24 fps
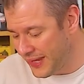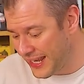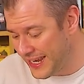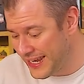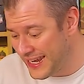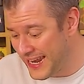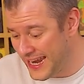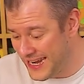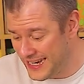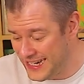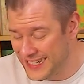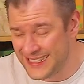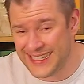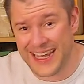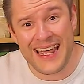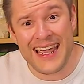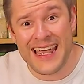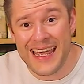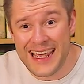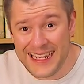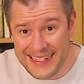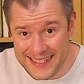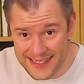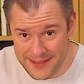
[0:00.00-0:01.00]
again, it's a
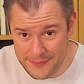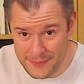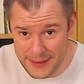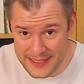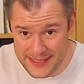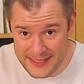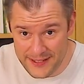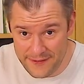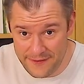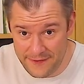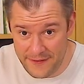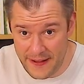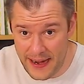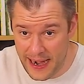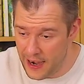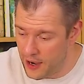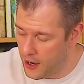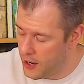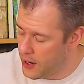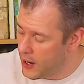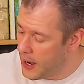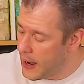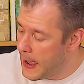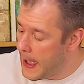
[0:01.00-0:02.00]
hit and miss
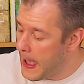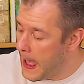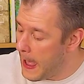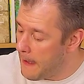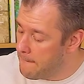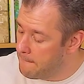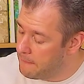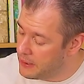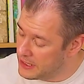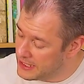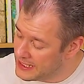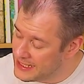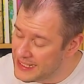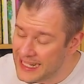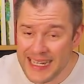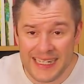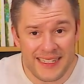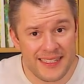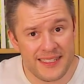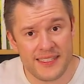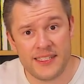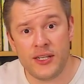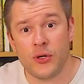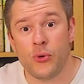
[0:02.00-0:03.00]
affair, but it
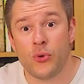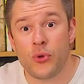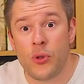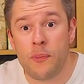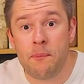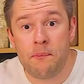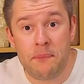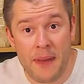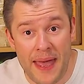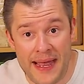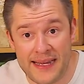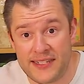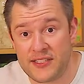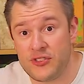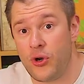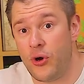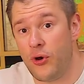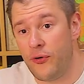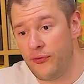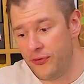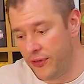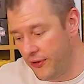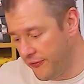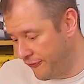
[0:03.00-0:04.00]
is still the best
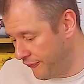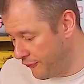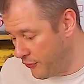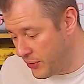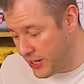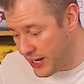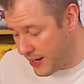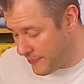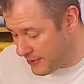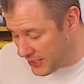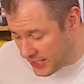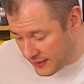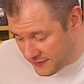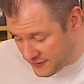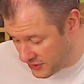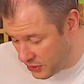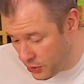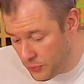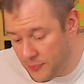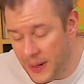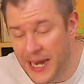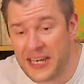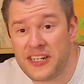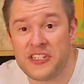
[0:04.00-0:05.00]
of the three. I mean, I've
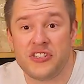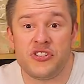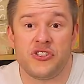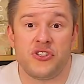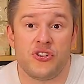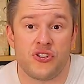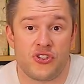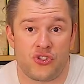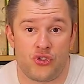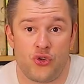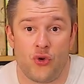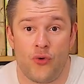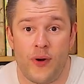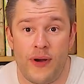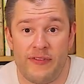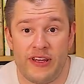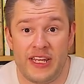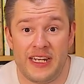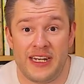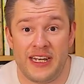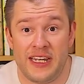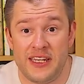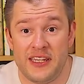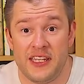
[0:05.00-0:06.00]
still managed to store
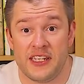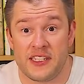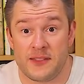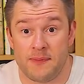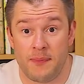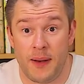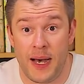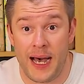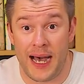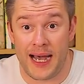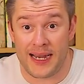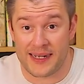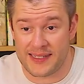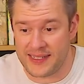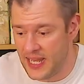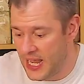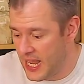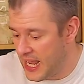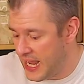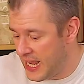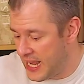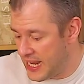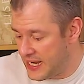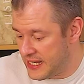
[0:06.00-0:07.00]
everything in this box
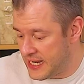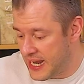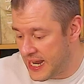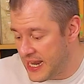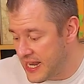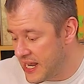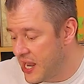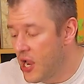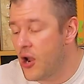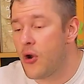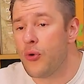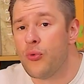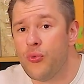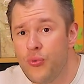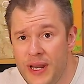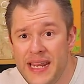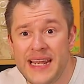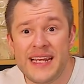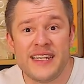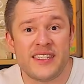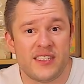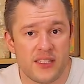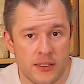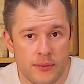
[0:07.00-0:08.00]
in a
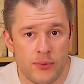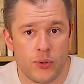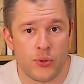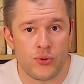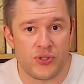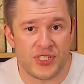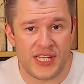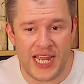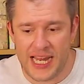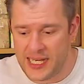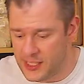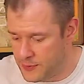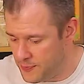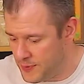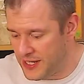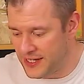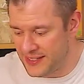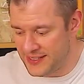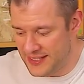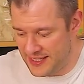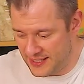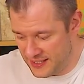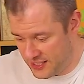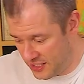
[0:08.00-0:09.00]
reasonable sense,
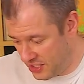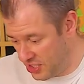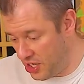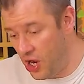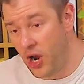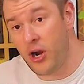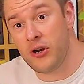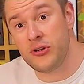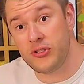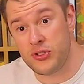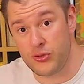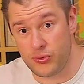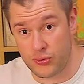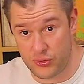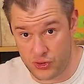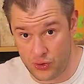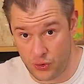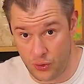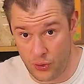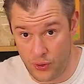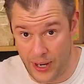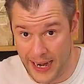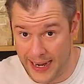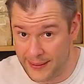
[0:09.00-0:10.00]
because the cards will
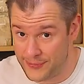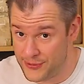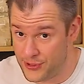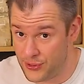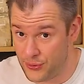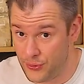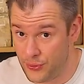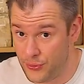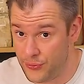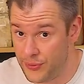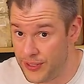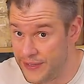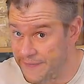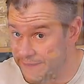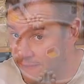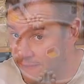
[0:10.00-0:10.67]
store absolutely